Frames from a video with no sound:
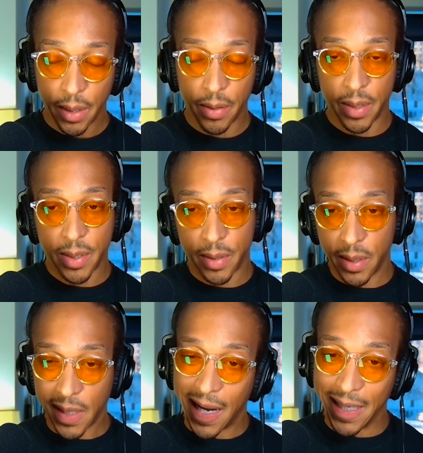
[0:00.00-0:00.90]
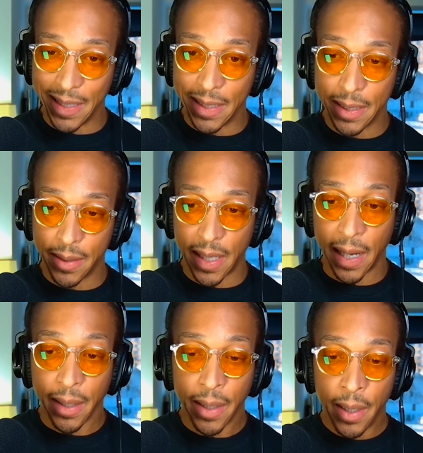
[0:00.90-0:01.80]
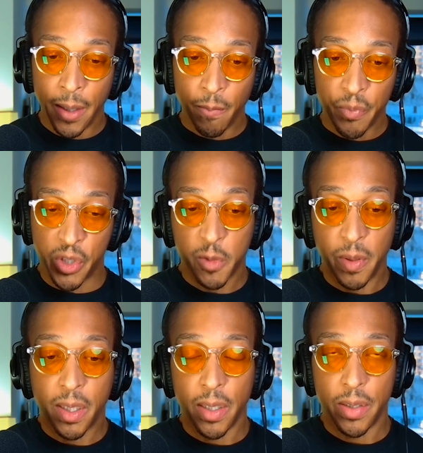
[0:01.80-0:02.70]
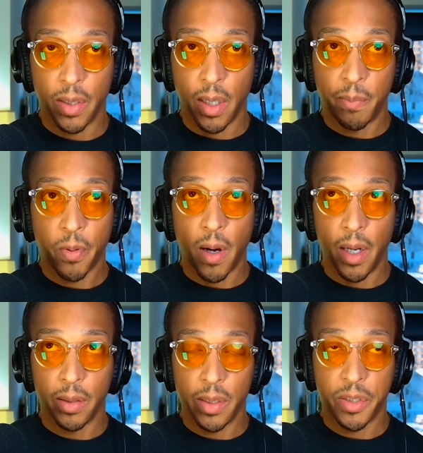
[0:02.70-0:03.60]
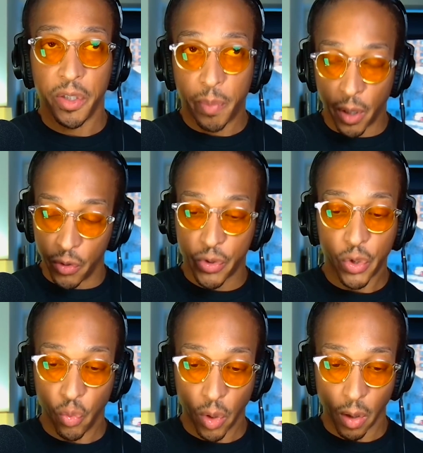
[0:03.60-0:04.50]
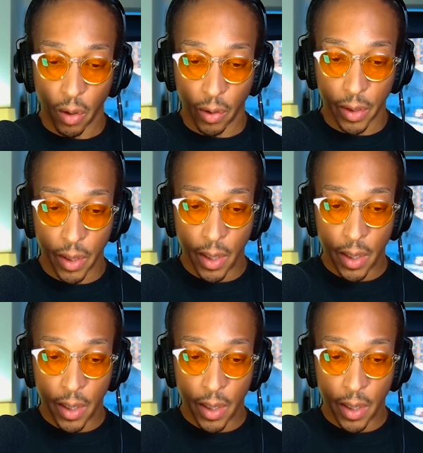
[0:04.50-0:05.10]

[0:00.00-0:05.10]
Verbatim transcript: this, this idea that just because a product is supposed to work